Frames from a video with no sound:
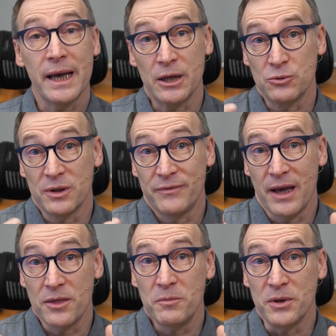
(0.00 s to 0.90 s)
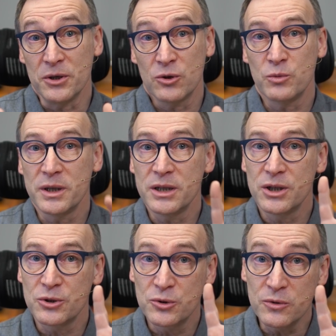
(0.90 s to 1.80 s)
And to define the period, we
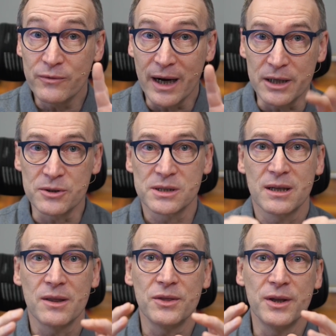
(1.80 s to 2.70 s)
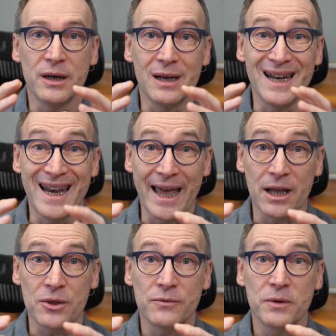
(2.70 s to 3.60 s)
need two values, the
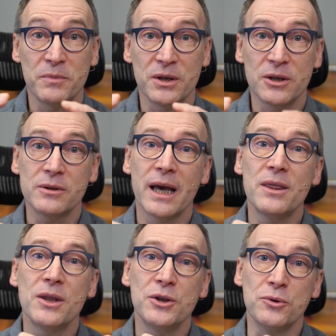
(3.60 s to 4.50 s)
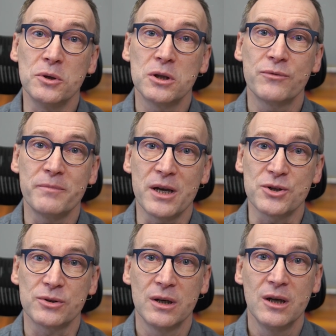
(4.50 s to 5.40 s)
length of the period and the unit of
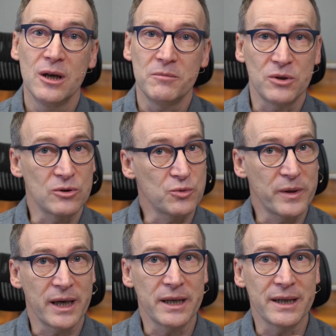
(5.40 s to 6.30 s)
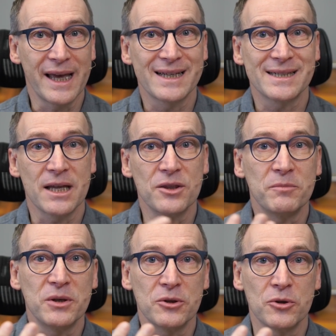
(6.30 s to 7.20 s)
measure, because we can extend the
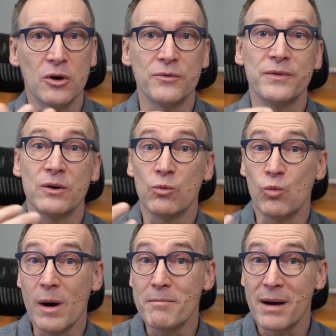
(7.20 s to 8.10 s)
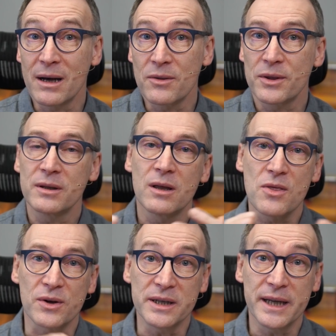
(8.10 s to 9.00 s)
period of uh, 1 month,
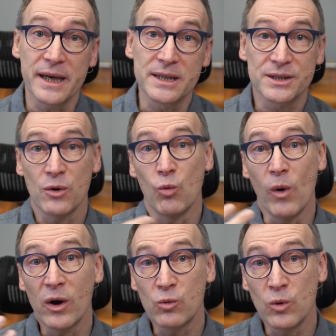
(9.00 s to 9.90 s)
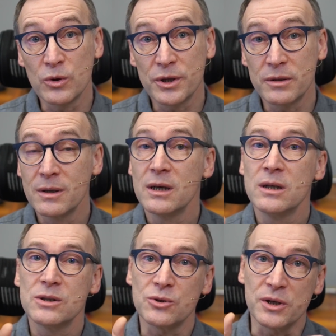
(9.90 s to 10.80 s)
3 days, 1 quarter,
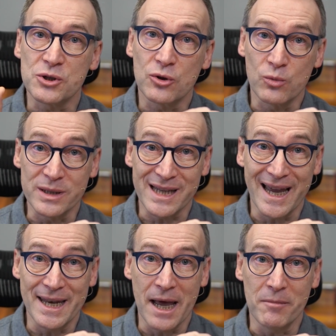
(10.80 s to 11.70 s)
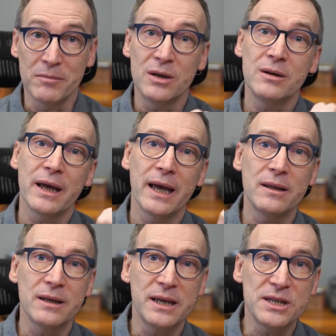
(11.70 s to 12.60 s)
so it's always a number
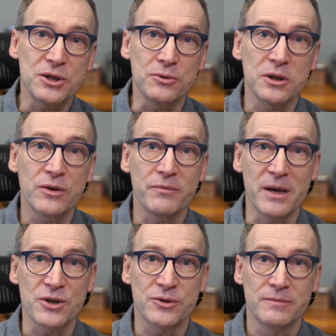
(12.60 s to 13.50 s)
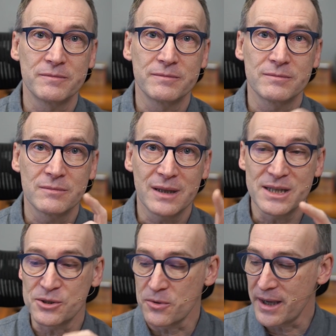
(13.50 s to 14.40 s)
and its unit of measure.
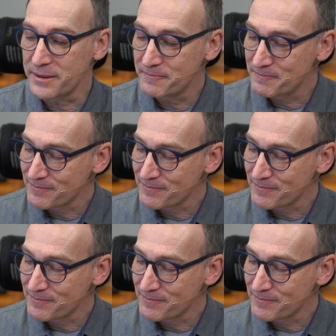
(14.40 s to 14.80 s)
Let's do that.